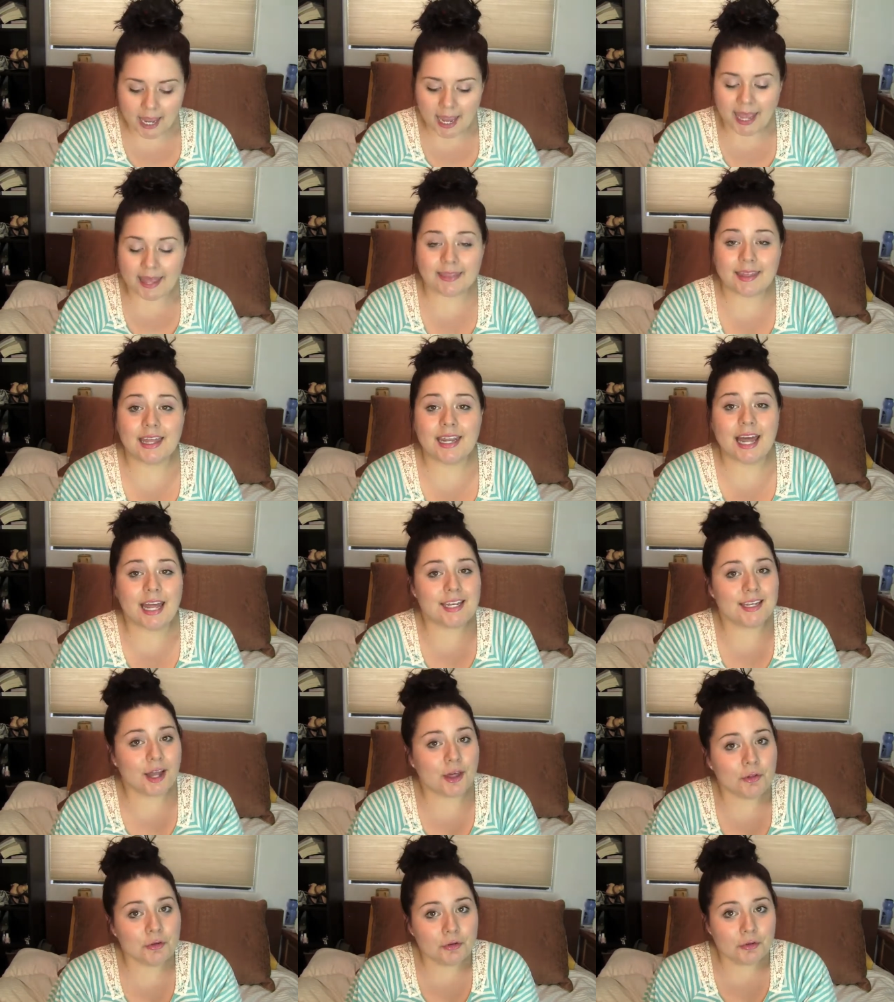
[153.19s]
And then
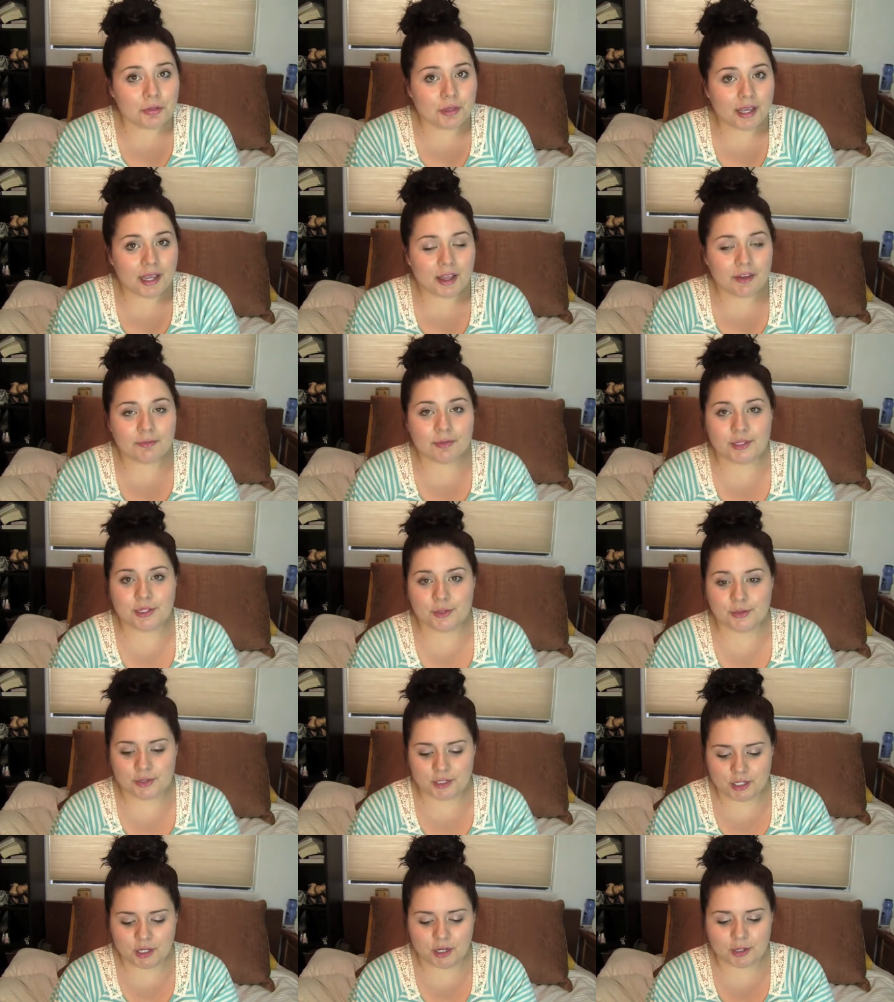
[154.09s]
another thing I've been
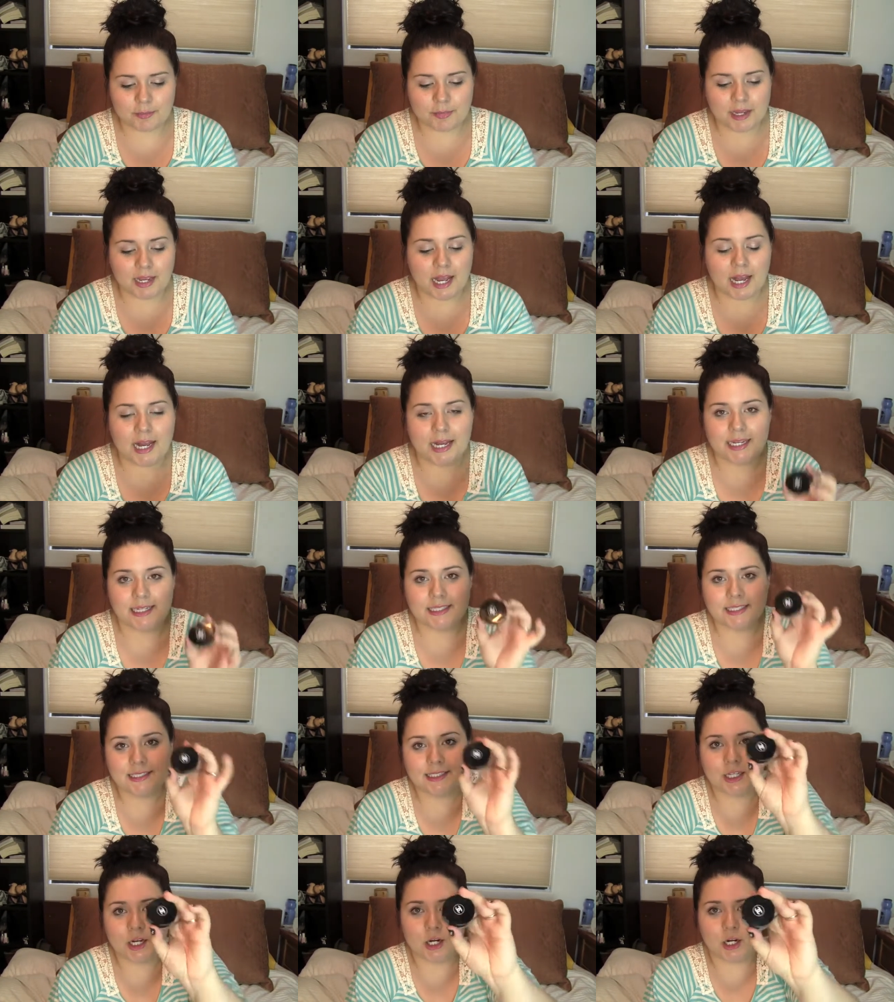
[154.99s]
using on my
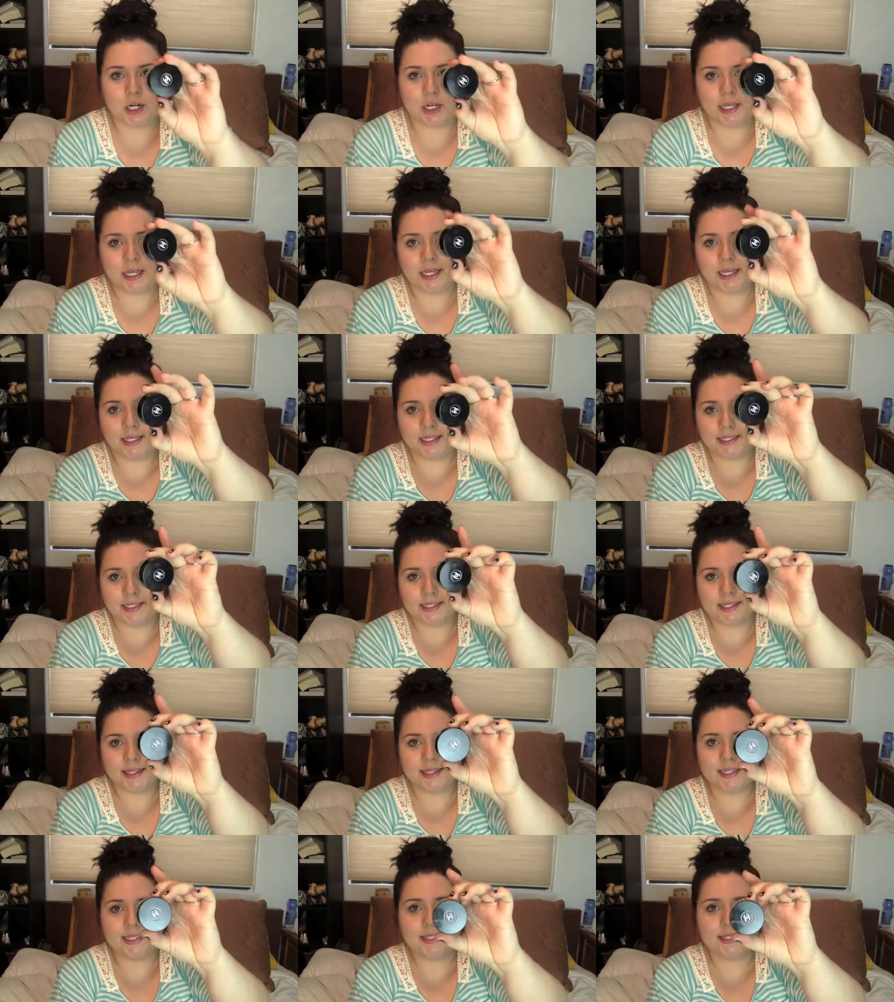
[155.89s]
eyes uh,
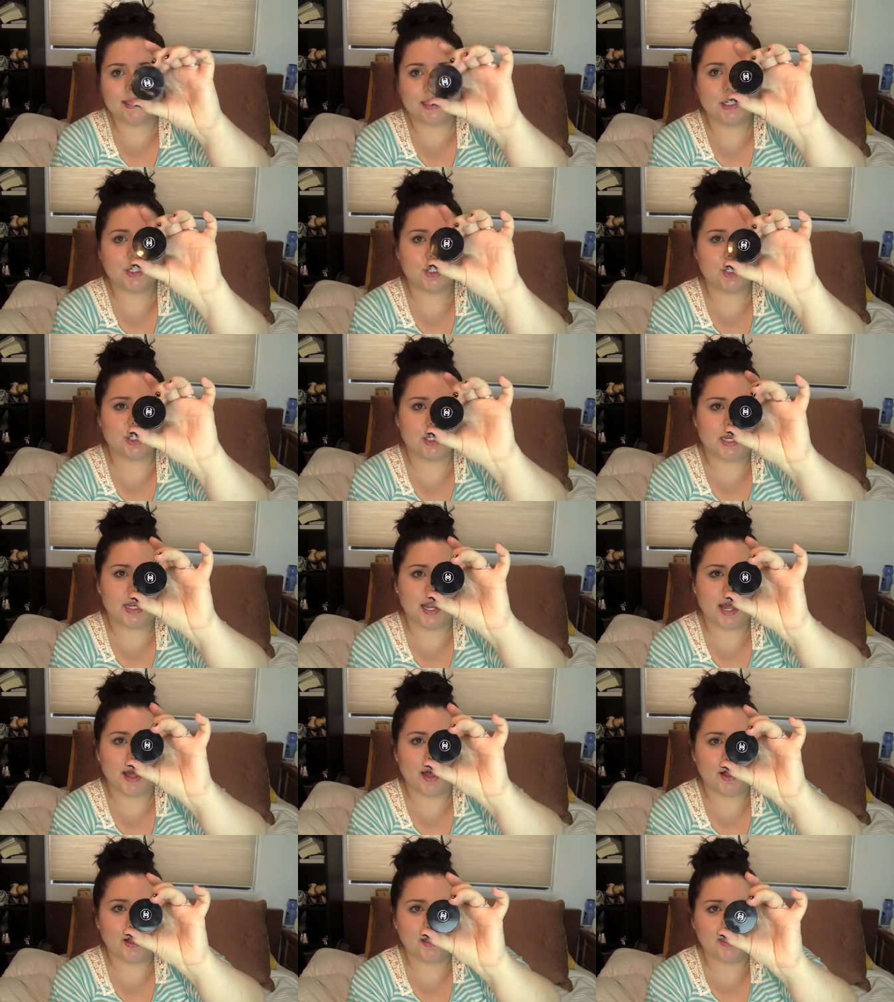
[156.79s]
is this
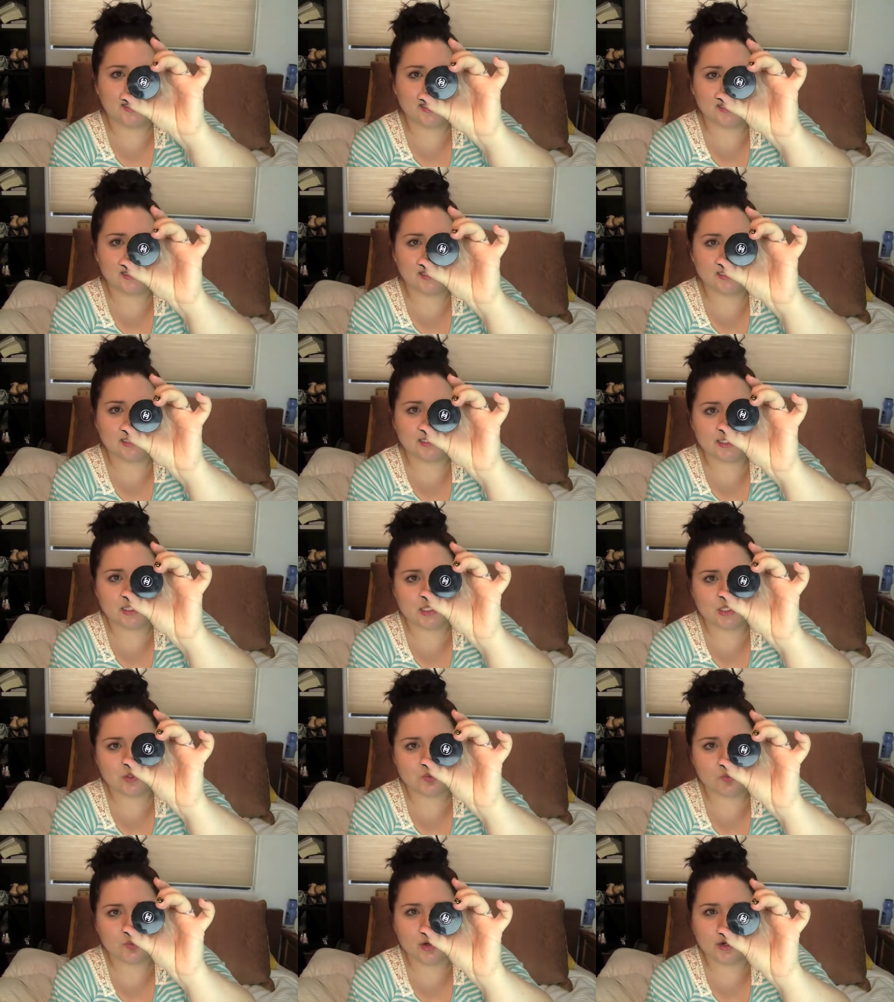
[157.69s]
Chanel. This
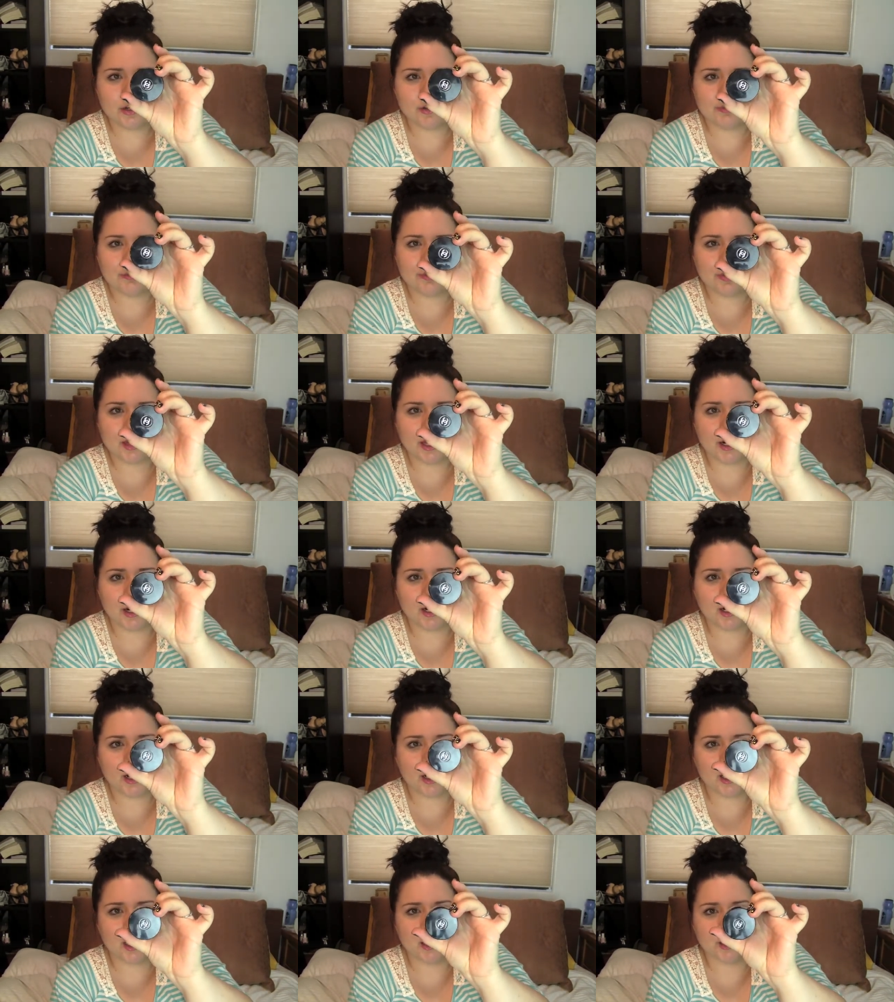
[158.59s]
is one of
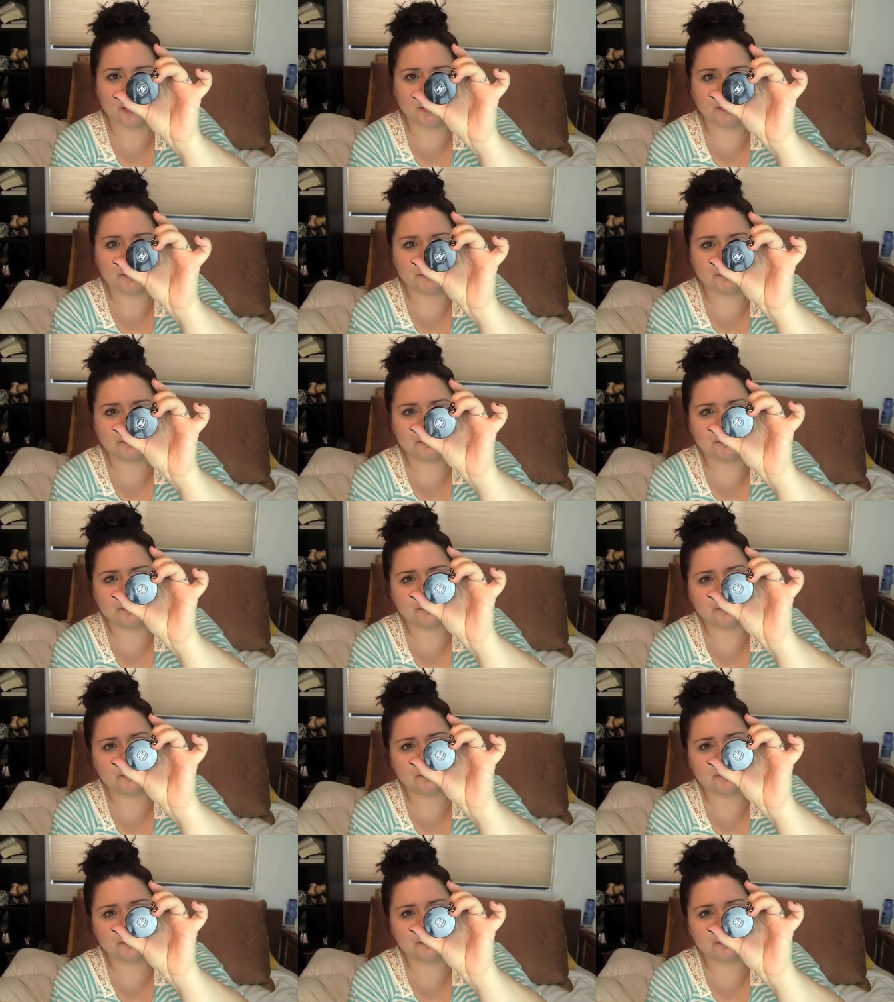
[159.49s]
their um,